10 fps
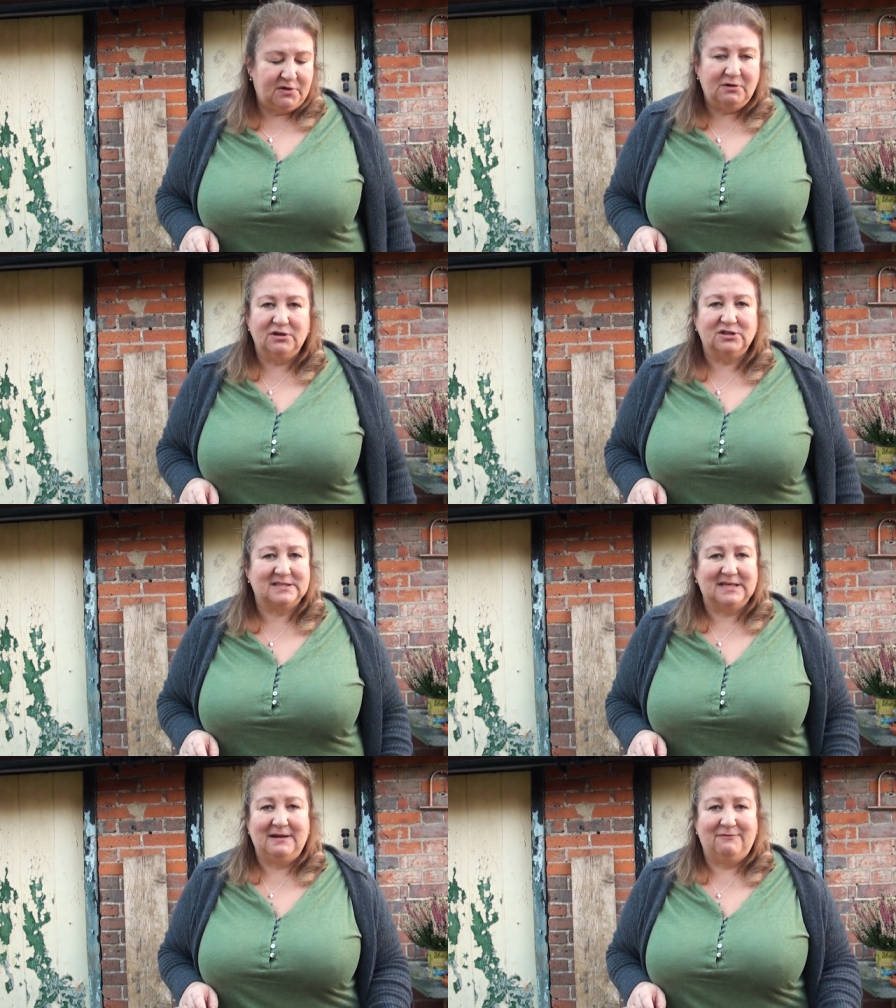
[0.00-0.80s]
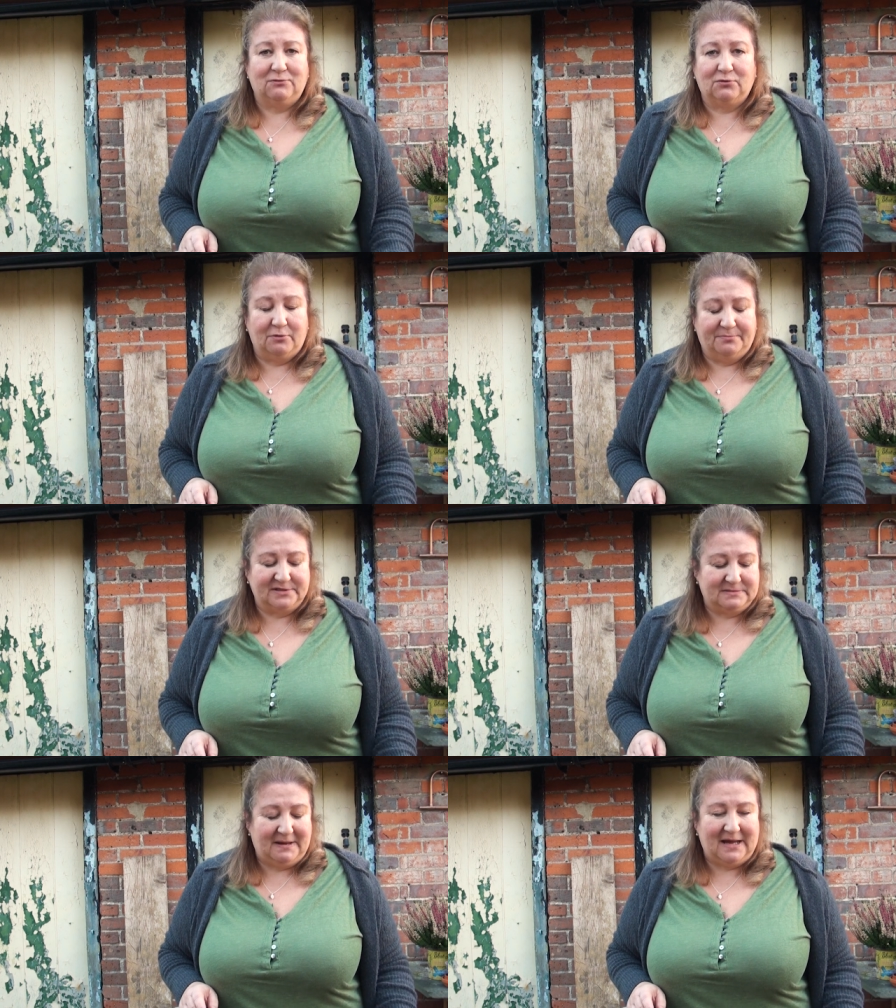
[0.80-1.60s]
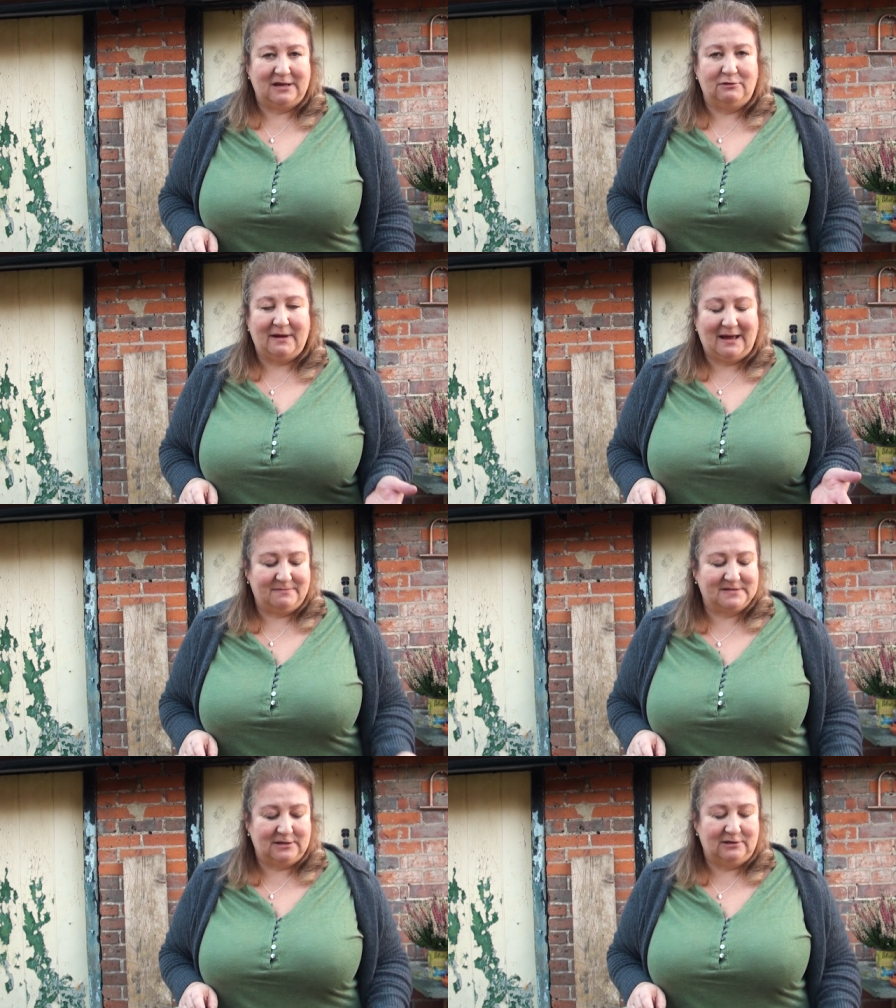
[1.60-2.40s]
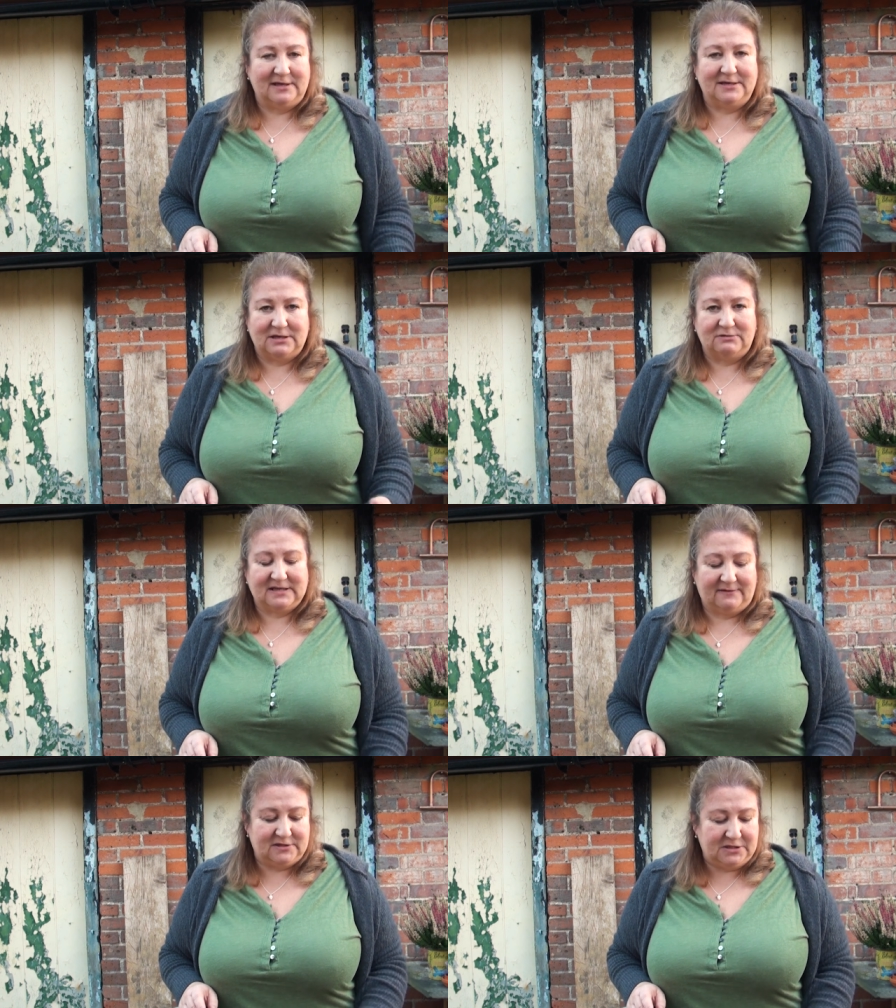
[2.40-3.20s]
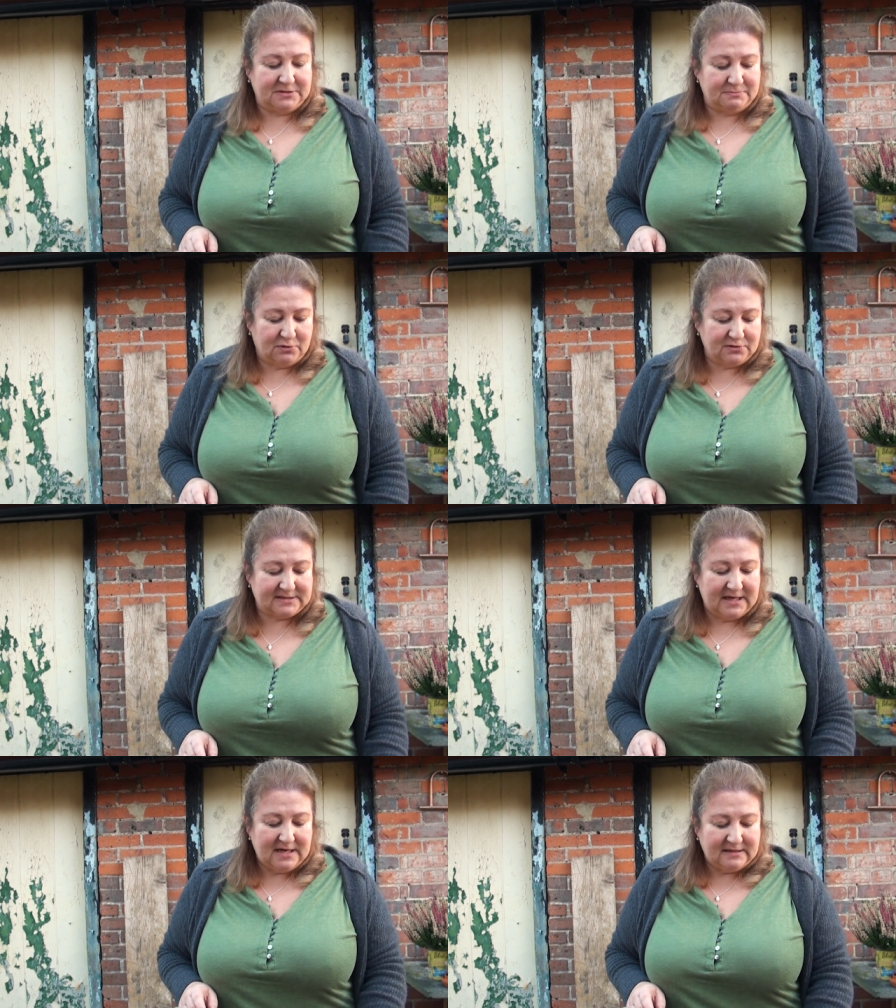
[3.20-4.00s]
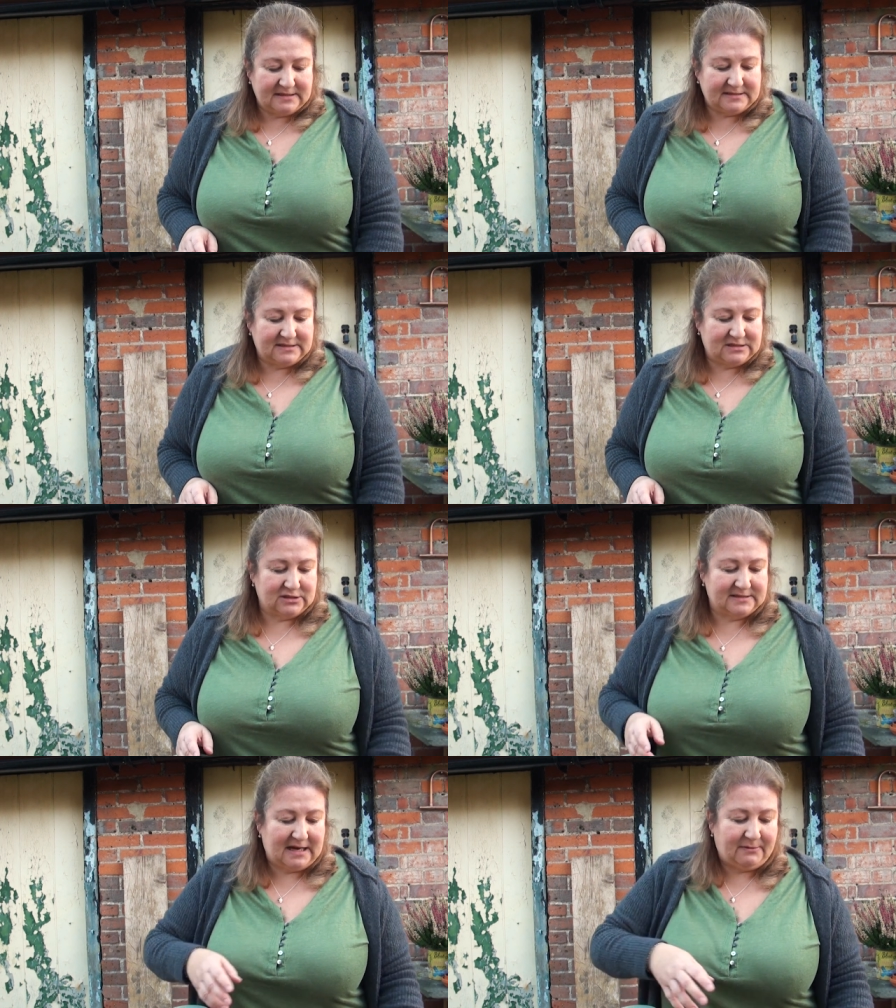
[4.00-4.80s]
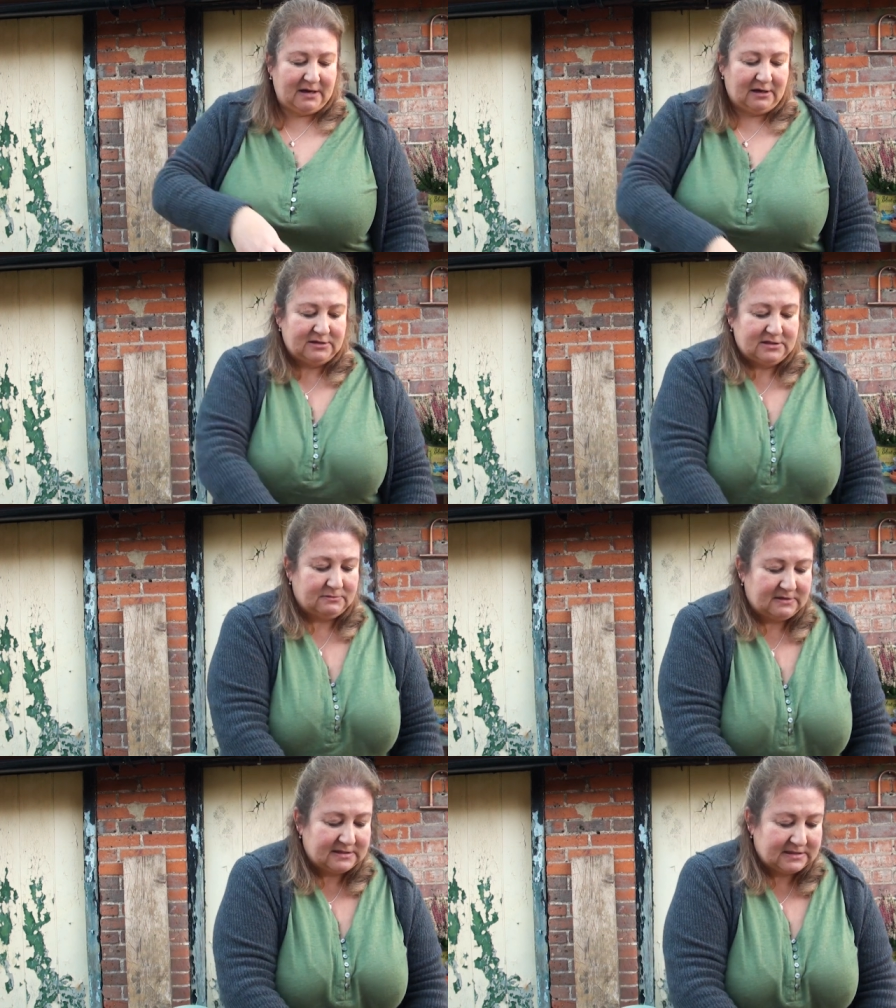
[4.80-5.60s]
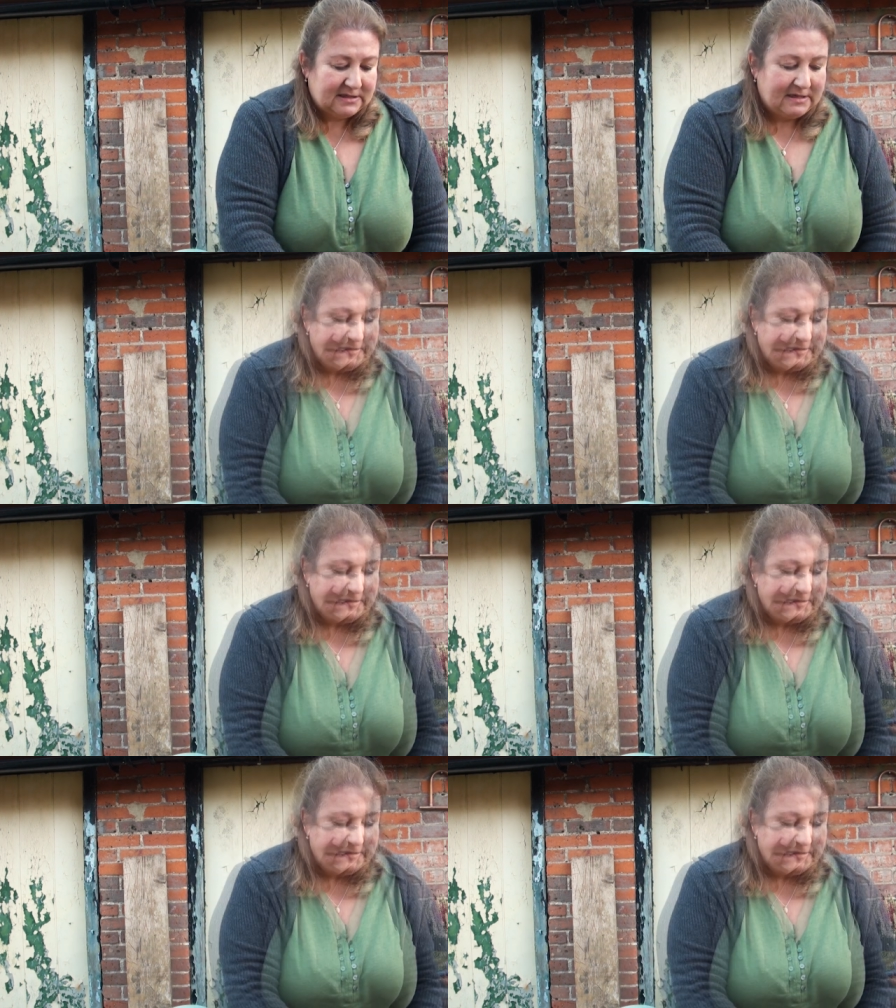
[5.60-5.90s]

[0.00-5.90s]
you can just leave your compost bare you absolutely don't have to use moss this is just how I like to do it